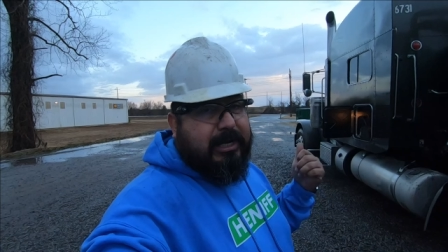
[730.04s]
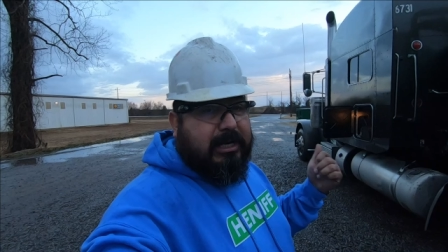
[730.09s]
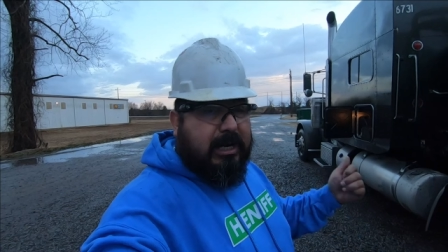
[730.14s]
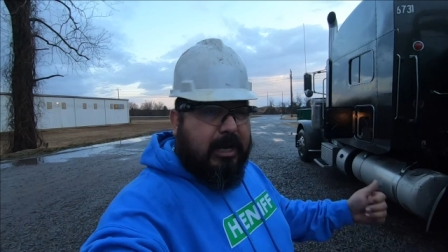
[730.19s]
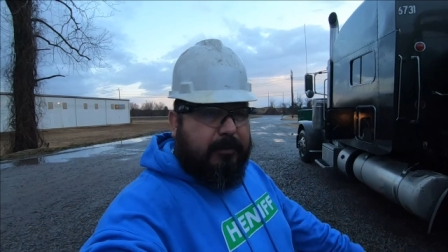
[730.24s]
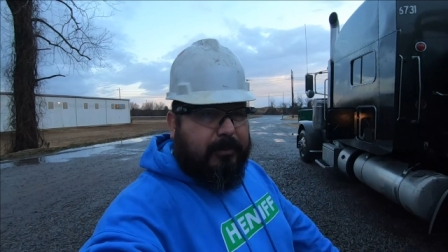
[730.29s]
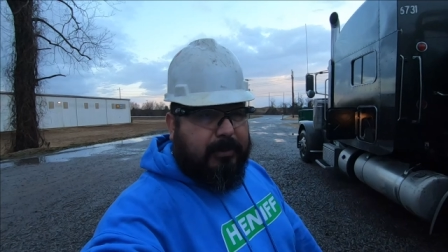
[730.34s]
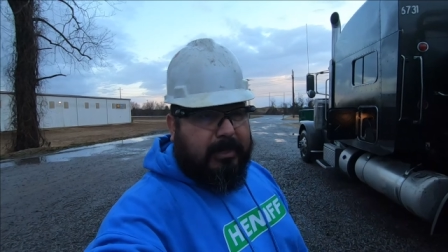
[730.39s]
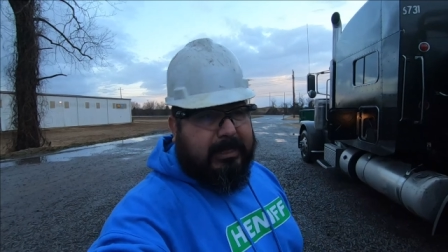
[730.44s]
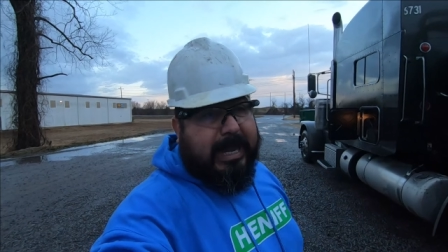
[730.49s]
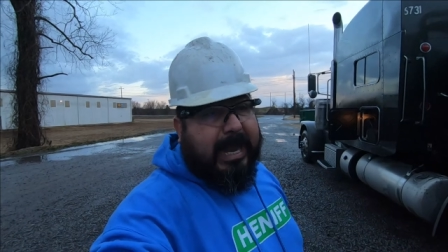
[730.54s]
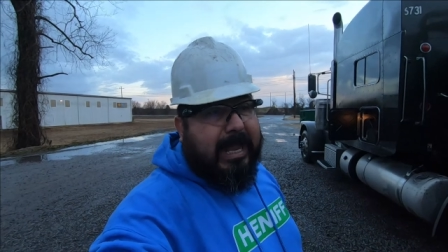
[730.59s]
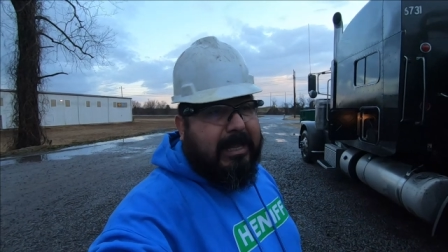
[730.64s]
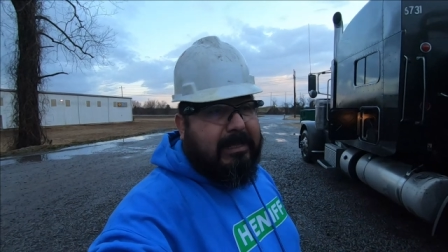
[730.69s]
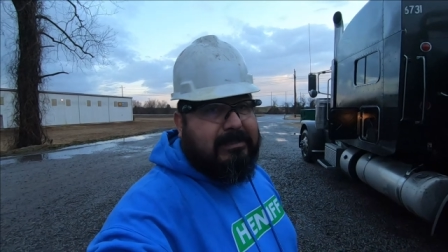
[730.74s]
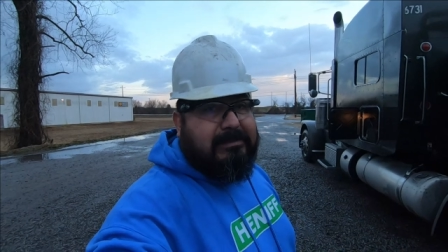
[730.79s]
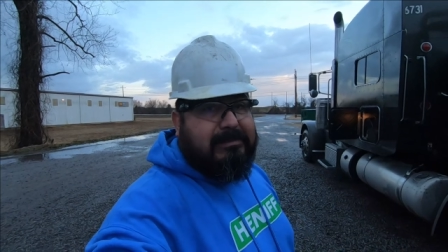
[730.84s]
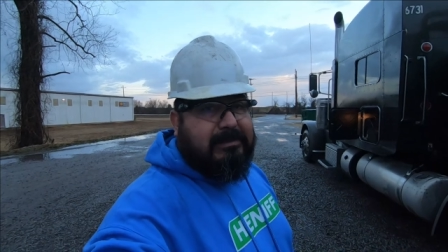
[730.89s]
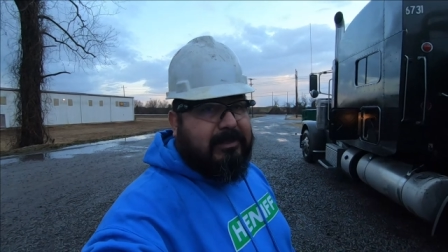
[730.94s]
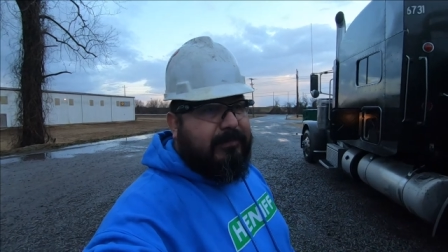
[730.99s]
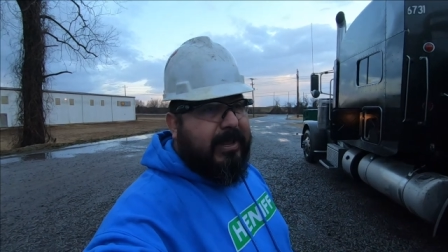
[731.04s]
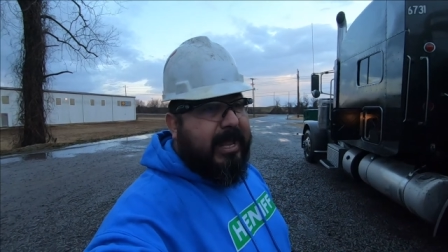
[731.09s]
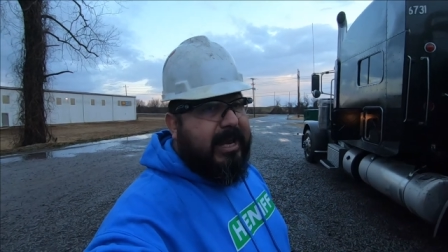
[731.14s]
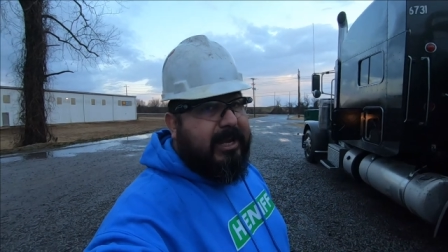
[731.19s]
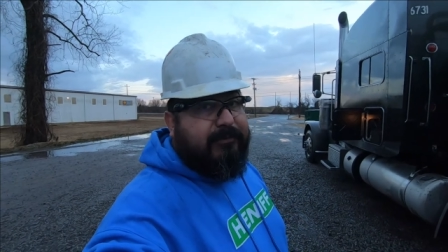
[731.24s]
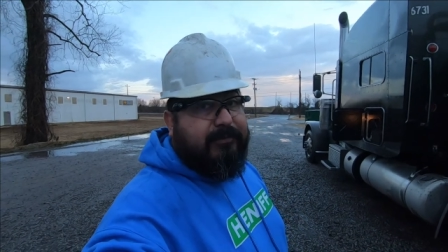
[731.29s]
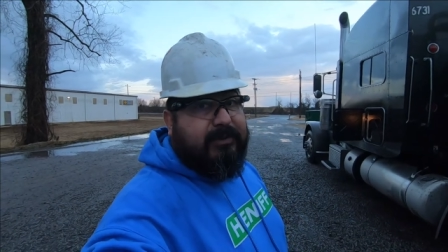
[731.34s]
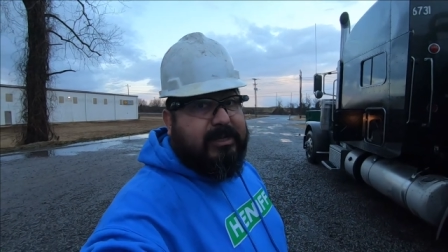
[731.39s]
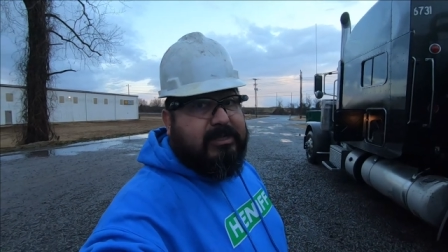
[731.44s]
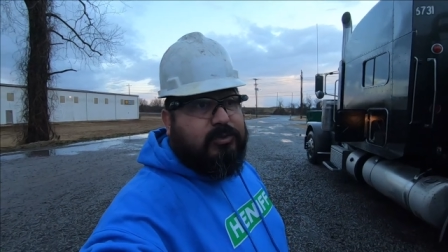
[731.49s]
couple of gallons of
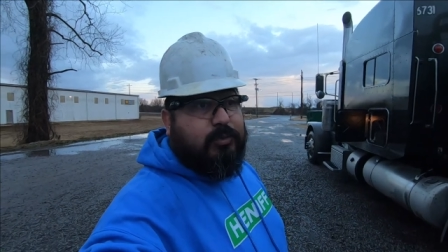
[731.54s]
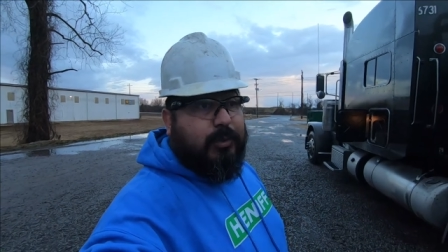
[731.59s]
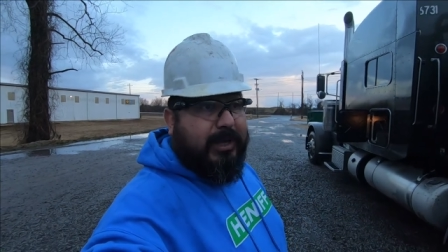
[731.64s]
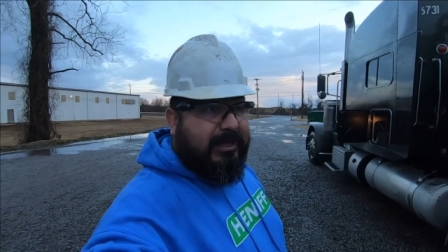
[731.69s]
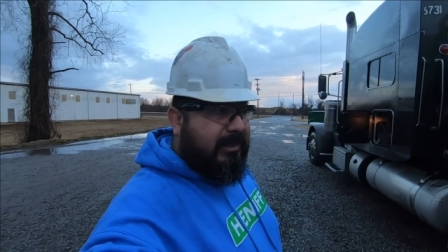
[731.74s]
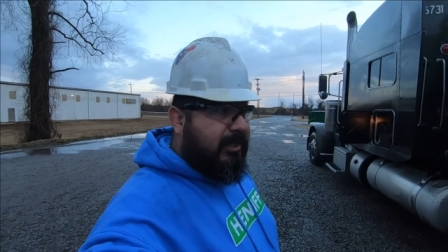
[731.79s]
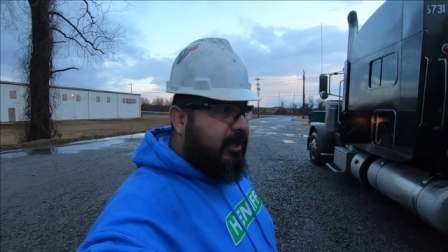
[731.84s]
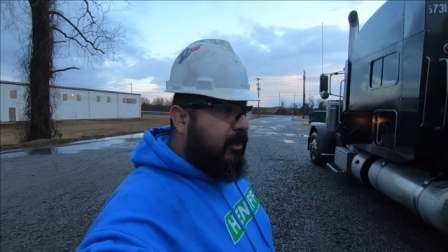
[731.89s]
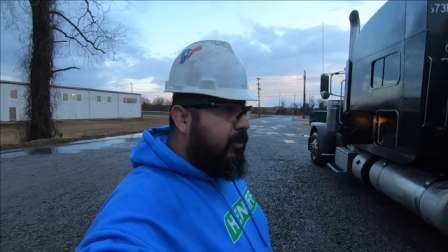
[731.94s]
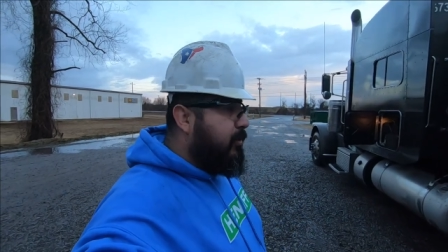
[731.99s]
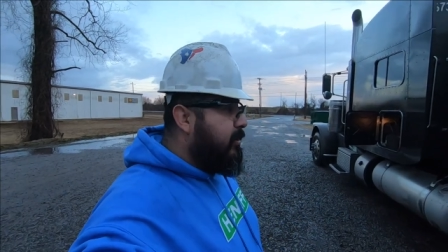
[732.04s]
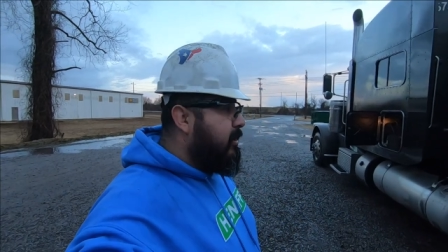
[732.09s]
antifreeze with you.